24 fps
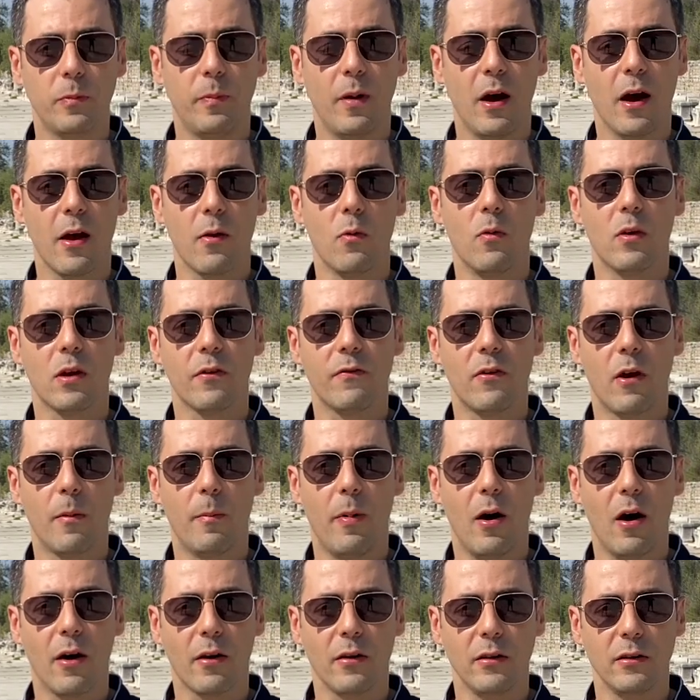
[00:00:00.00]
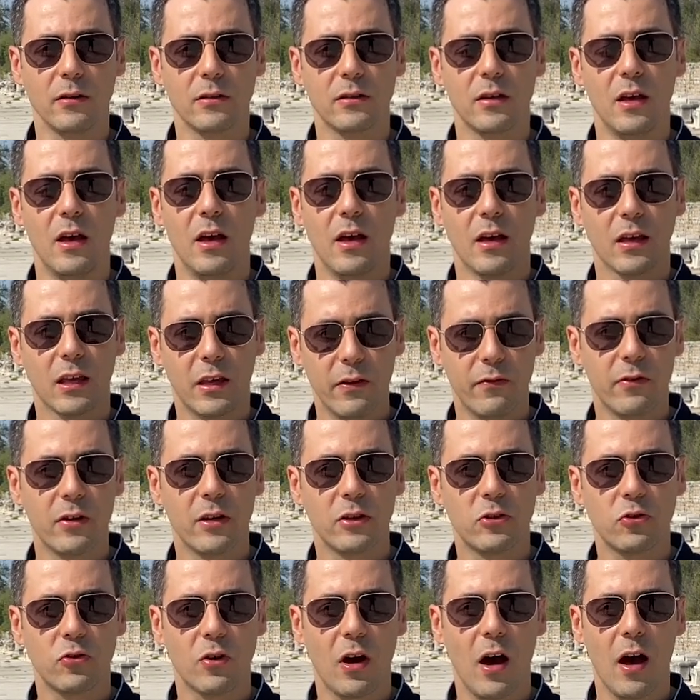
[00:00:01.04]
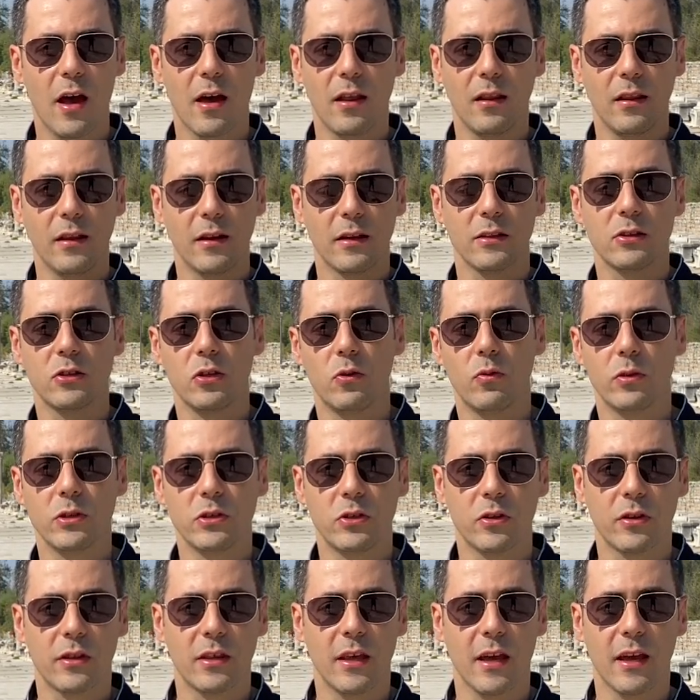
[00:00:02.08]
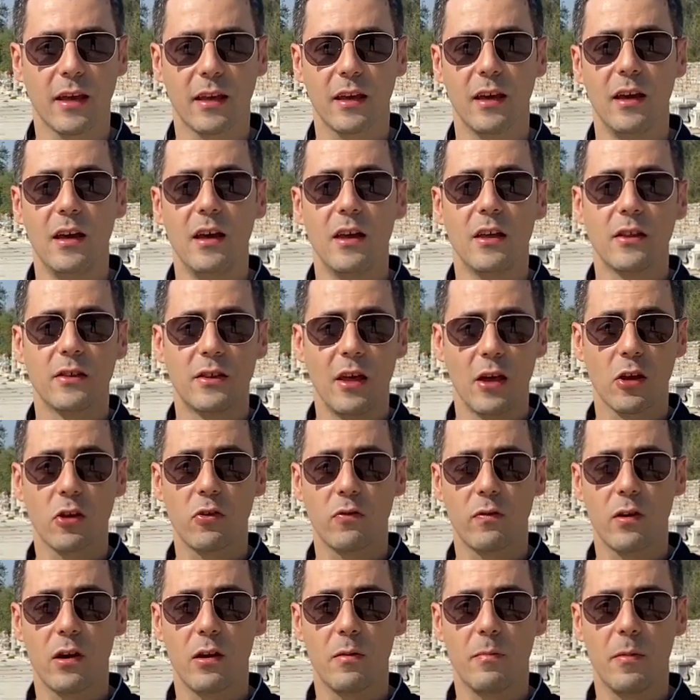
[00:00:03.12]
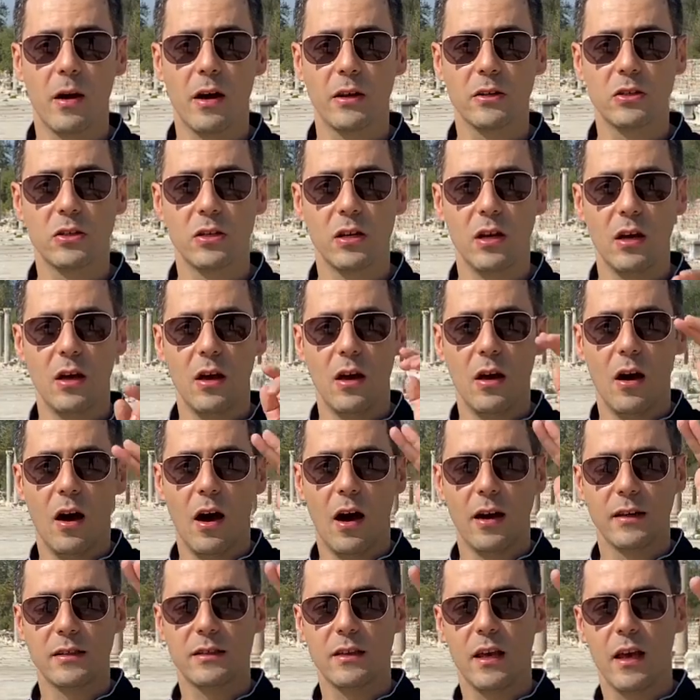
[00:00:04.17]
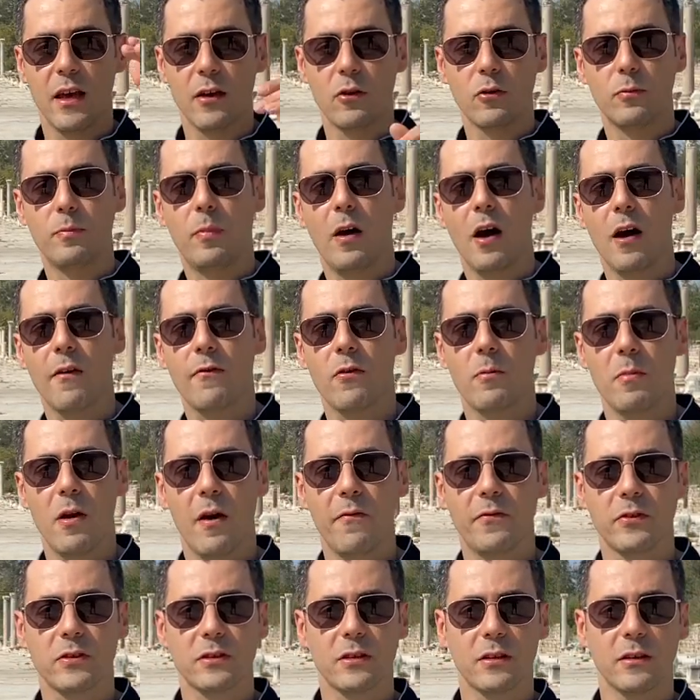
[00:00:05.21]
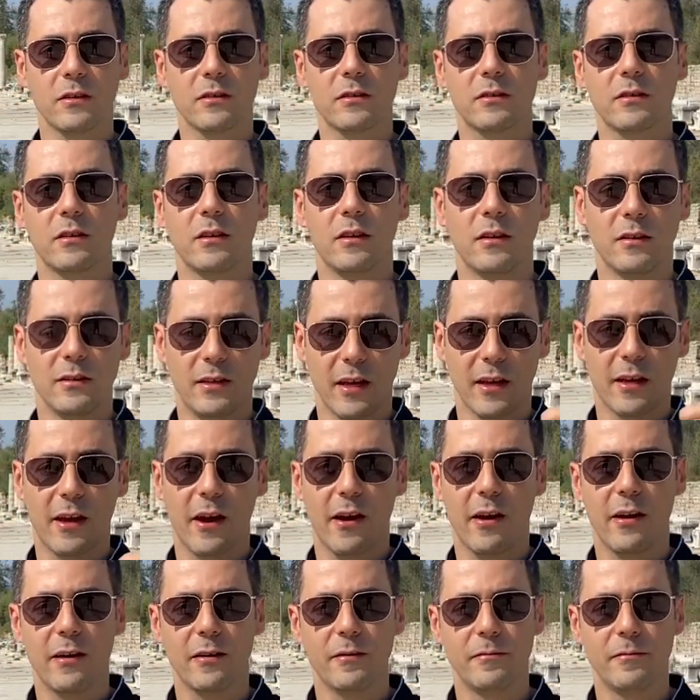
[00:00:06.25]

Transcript: buy one of our bottles, give it a try and let us know what you think. Thank you very much. I say goodbye from Ephesus. Take care.